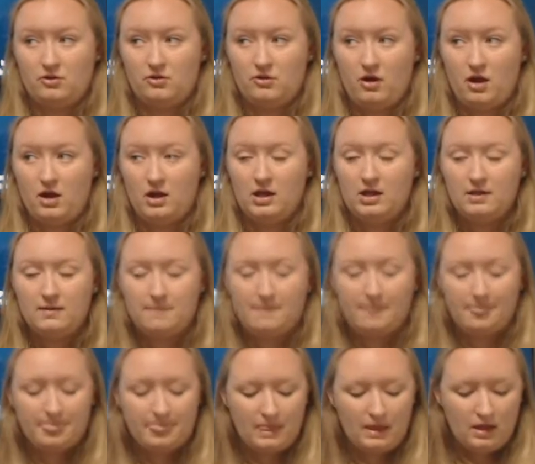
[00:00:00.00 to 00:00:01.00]
or not,
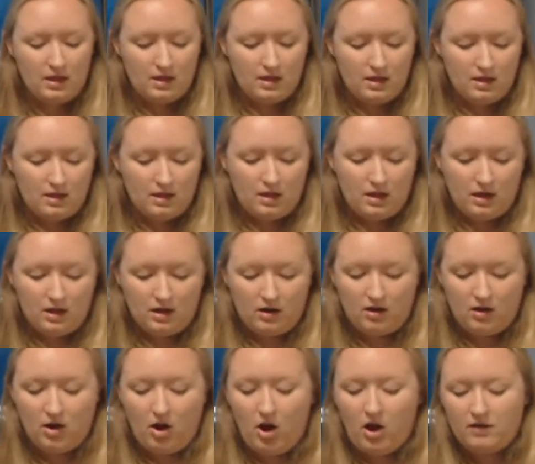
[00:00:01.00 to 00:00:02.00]

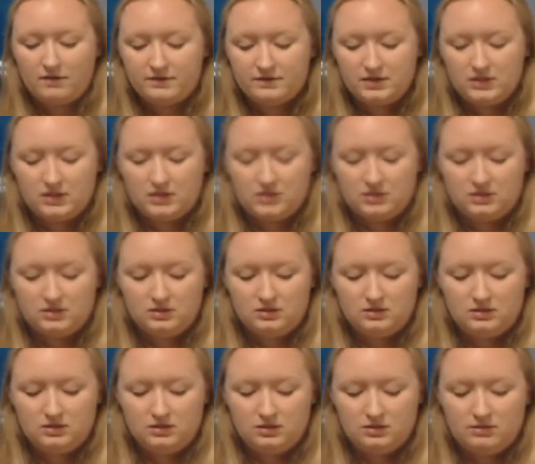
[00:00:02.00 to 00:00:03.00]
are
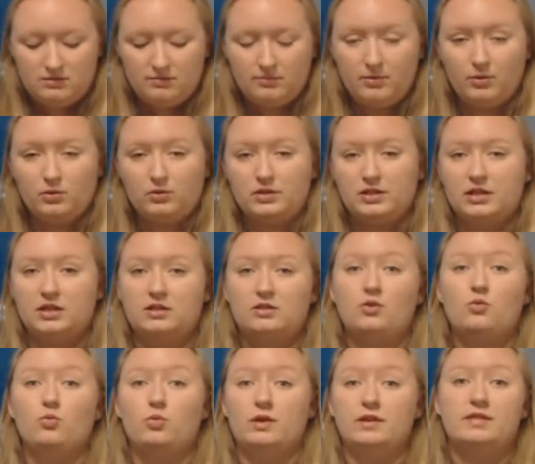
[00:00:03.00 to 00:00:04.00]
often
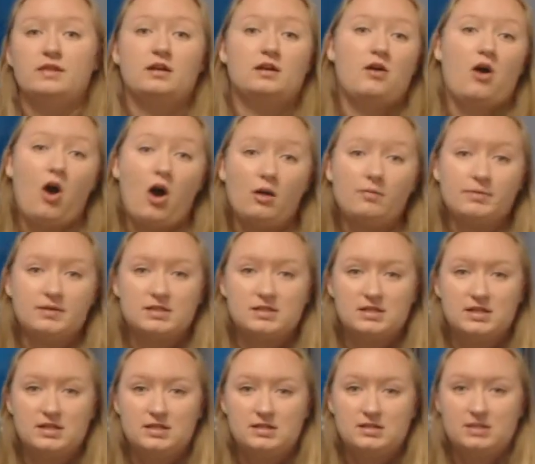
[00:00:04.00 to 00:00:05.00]
bullying with
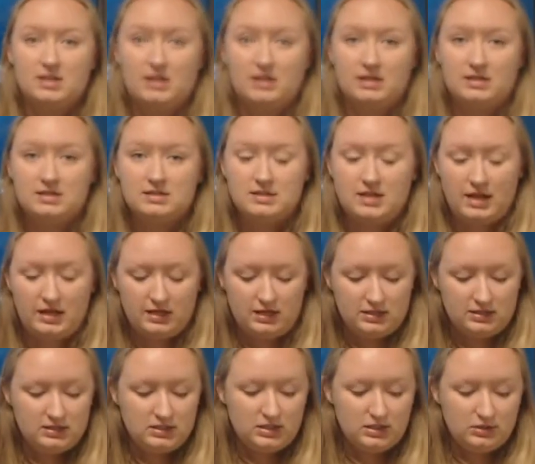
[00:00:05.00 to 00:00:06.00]
accomplices, and it
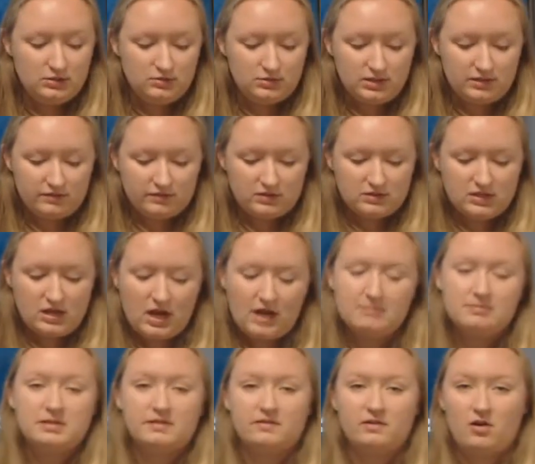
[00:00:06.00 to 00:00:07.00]
stated 2 different
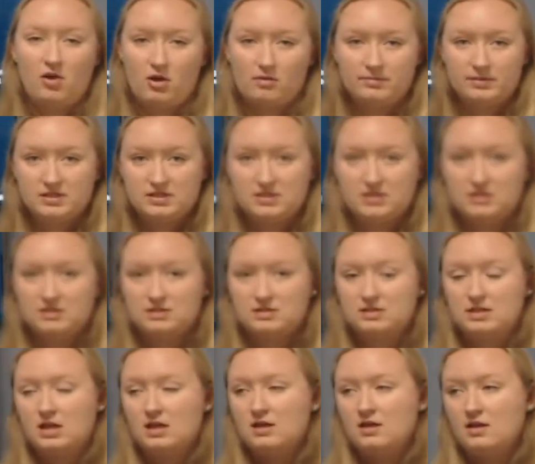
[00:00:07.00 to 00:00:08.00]
types of accomplices
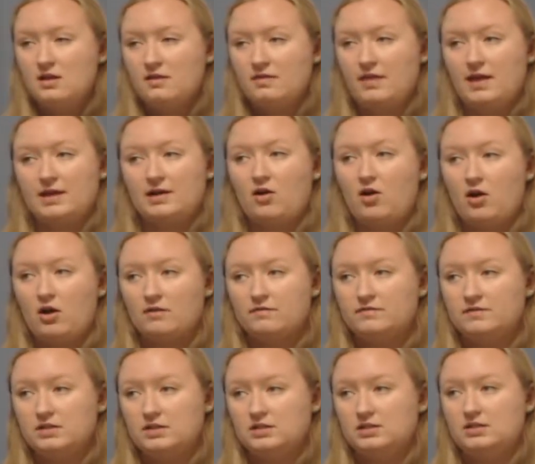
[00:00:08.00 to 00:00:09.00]
that
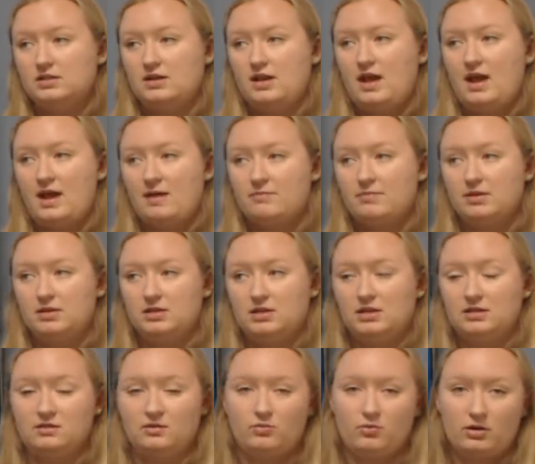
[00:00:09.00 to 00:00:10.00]
often happen
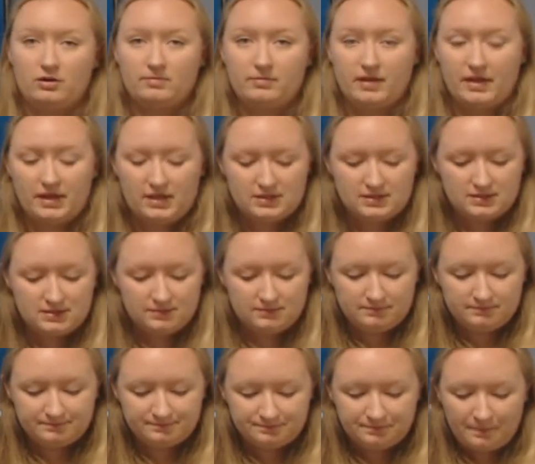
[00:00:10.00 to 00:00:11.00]
in the workplace.
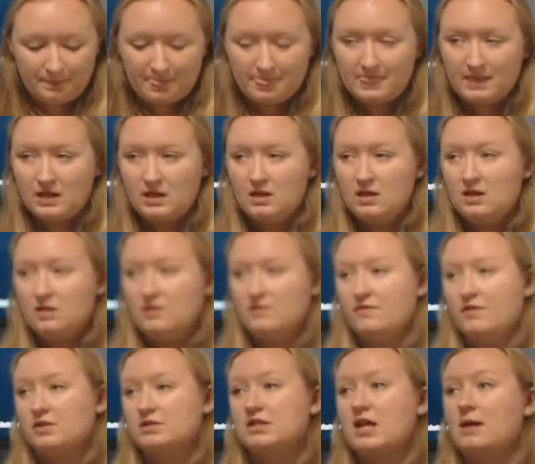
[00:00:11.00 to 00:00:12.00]
The
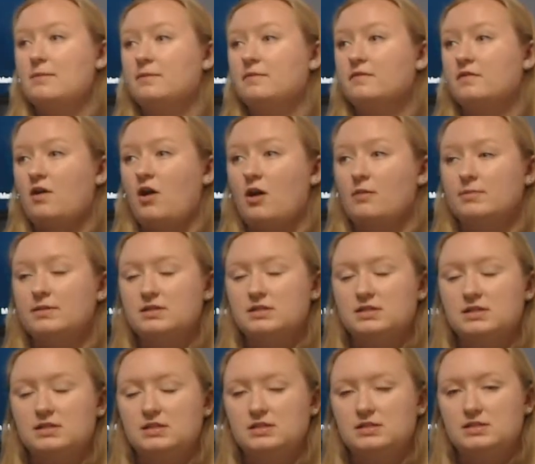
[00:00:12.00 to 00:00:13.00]
first type of
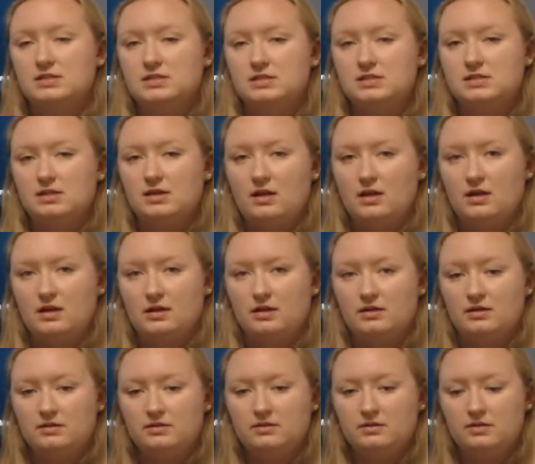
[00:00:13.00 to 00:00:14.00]
accomplices
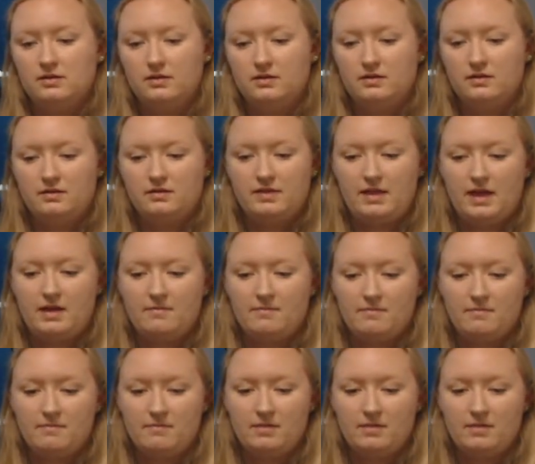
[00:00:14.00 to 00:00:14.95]
that